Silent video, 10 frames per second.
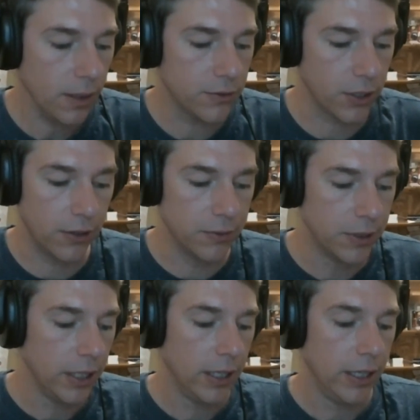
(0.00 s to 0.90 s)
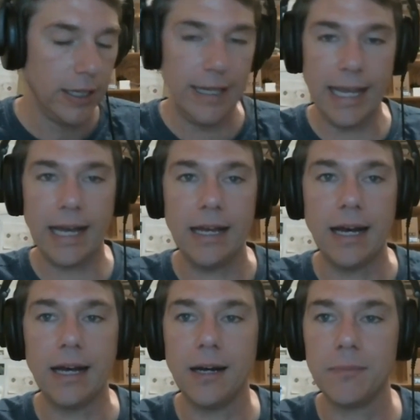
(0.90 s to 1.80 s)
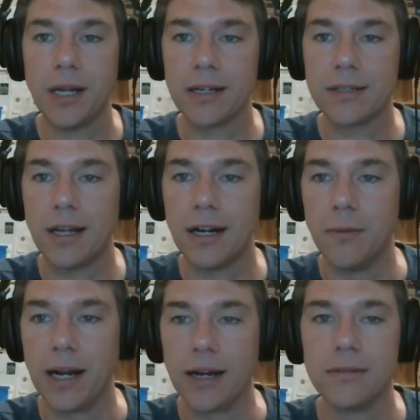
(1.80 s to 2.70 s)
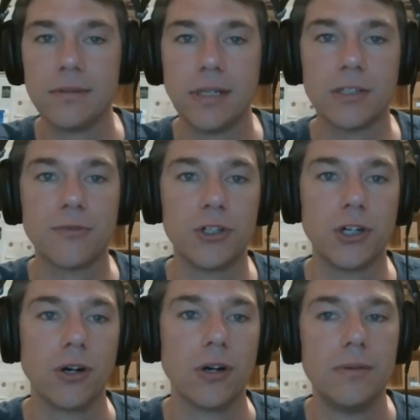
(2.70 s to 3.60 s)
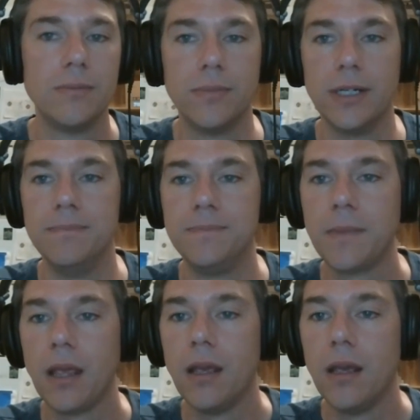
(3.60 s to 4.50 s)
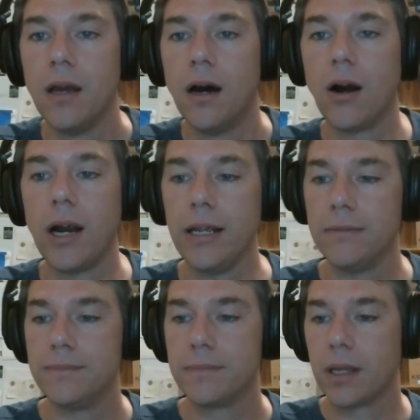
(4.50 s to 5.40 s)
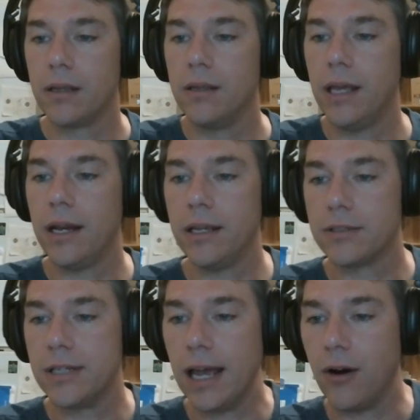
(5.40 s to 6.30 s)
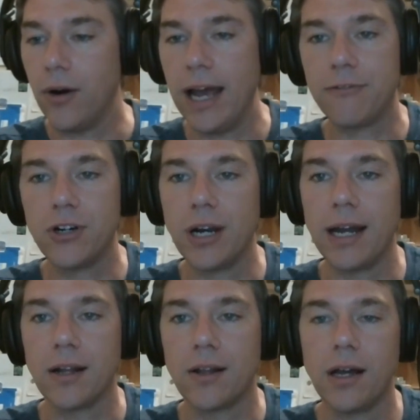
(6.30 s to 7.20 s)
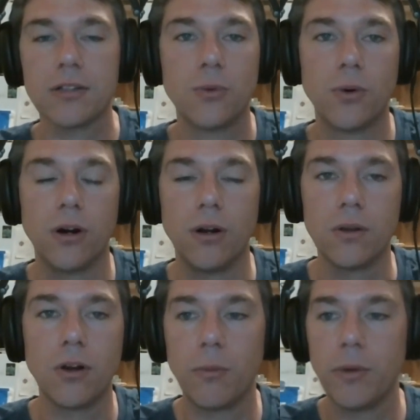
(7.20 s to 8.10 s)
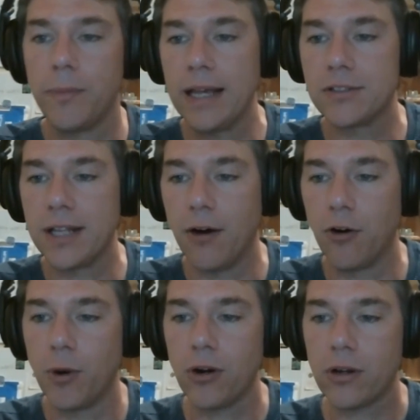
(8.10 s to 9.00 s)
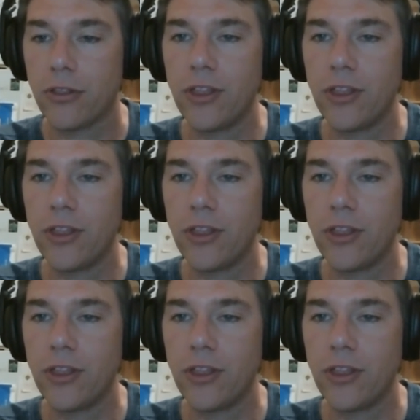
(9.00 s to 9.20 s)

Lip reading: So, yeah, I'm not excited about it. That's for sure. But all right, it is now after 9 o'clock, so we're a little bit past the hour mark.